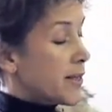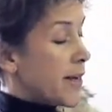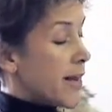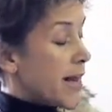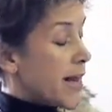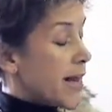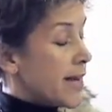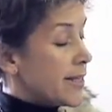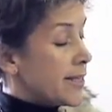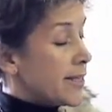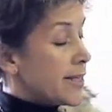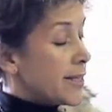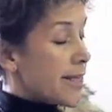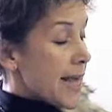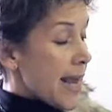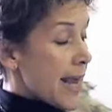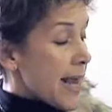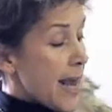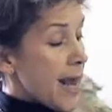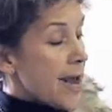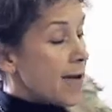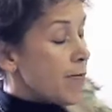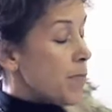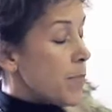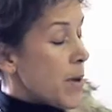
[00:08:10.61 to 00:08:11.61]
And they
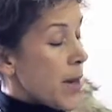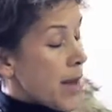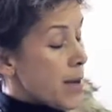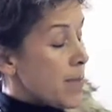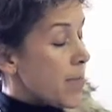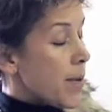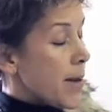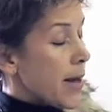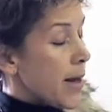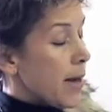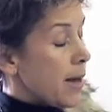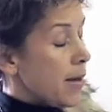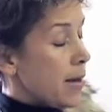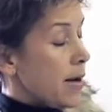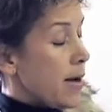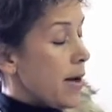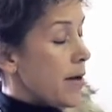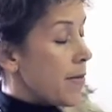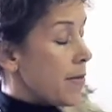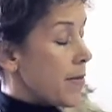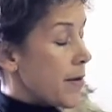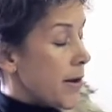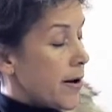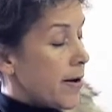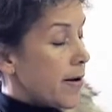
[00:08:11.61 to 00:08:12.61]
have PayPal
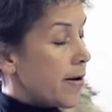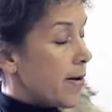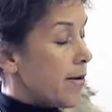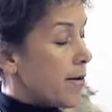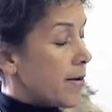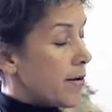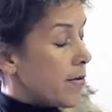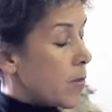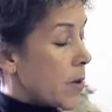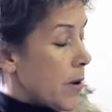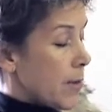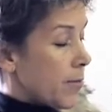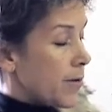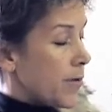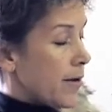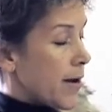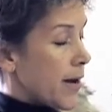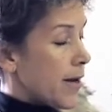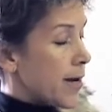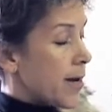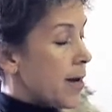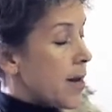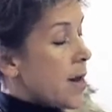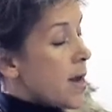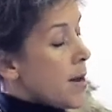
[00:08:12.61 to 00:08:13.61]
on their
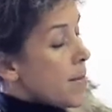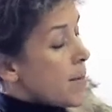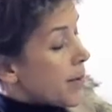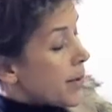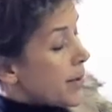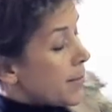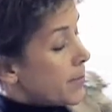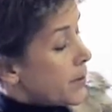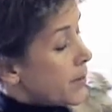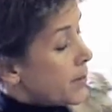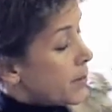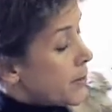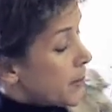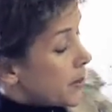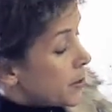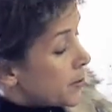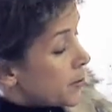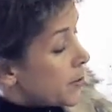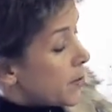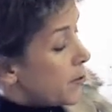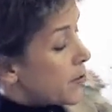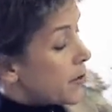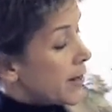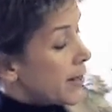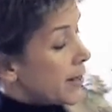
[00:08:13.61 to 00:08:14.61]
website, but I'm going to be
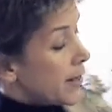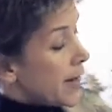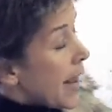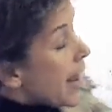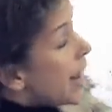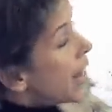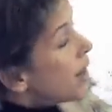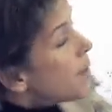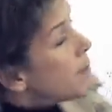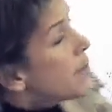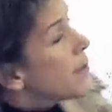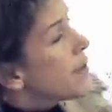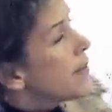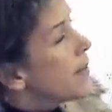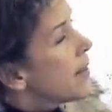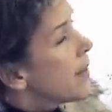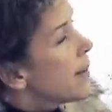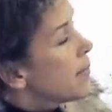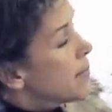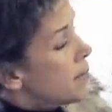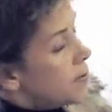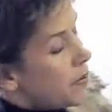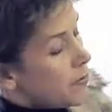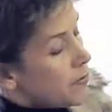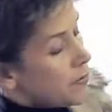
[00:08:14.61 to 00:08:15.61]
exploring helping
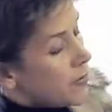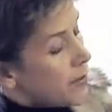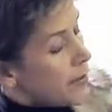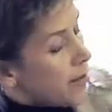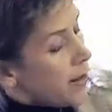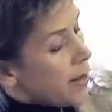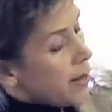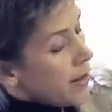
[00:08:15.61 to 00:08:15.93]
them using